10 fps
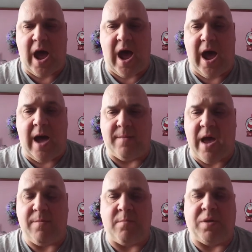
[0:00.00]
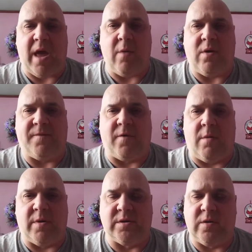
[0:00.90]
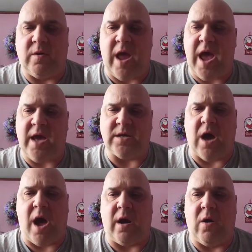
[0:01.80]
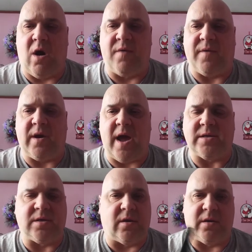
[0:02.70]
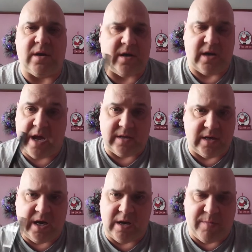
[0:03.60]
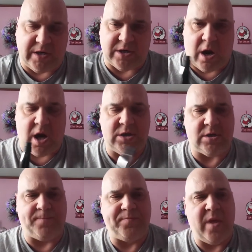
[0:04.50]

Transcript: I've been playing with for almost 2 days on and off, and I still doesn't need to be charged.